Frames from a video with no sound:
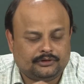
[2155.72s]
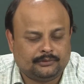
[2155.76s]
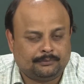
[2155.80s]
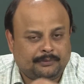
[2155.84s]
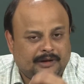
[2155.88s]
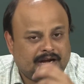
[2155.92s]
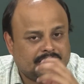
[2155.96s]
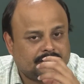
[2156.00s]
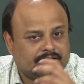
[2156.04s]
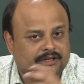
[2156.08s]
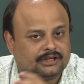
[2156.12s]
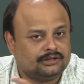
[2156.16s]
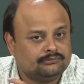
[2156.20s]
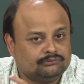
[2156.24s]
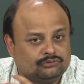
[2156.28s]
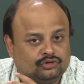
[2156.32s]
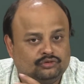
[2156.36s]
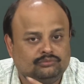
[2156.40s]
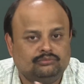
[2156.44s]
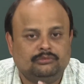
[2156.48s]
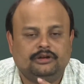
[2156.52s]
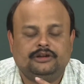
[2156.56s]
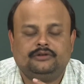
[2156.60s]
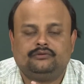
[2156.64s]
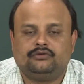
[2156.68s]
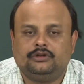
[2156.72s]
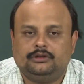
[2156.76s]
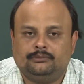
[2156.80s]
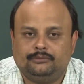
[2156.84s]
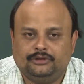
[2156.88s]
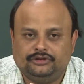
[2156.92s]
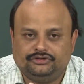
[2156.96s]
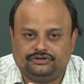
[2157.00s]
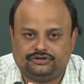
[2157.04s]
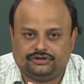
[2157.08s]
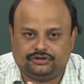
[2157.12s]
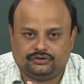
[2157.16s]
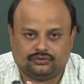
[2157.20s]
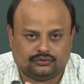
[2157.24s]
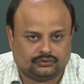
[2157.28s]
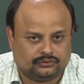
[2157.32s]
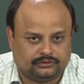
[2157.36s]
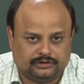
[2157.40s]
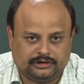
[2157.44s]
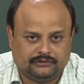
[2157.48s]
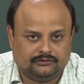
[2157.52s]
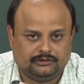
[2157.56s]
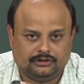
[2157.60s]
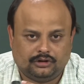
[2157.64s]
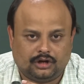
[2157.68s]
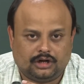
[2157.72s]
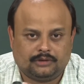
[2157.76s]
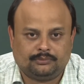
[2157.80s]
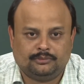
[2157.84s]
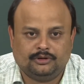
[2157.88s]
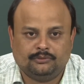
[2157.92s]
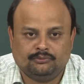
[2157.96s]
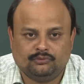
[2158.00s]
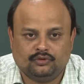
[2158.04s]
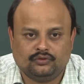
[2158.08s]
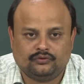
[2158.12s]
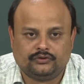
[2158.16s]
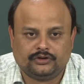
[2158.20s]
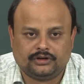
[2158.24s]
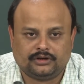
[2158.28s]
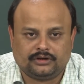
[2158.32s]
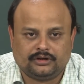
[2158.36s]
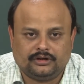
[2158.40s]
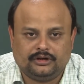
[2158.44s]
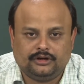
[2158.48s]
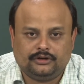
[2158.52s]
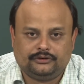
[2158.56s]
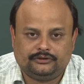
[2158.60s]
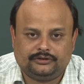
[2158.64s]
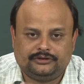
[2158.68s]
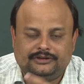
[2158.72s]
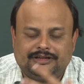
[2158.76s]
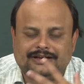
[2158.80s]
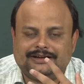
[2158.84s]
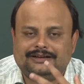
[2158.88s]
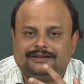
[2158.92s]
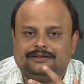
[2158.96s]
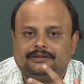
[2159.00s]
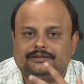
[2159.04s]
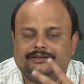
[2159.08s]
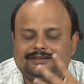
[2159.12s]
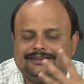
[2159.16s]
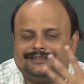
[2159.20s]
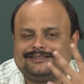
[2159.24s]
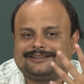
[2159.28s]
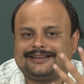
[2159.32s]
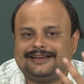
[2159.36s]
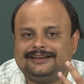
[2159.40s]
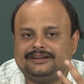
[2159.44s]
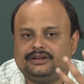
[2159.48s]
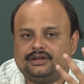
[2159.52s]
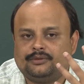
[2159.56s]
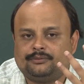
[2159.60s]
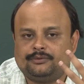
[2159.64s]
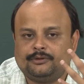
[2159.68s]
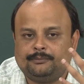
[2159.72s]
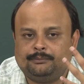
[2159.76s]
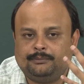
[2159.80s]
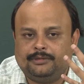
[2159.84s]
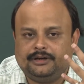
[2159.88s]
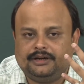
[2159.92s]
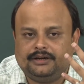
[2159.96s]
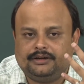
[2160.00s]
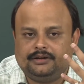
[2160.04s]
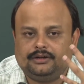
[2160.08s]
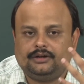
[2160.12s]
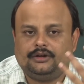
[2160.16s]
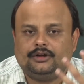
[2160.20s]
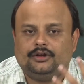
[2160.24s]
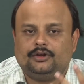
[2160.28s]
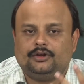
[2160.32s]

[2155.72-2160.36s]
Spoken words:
the particle movement will be 0. They will not be moving. So, that this kind of a bed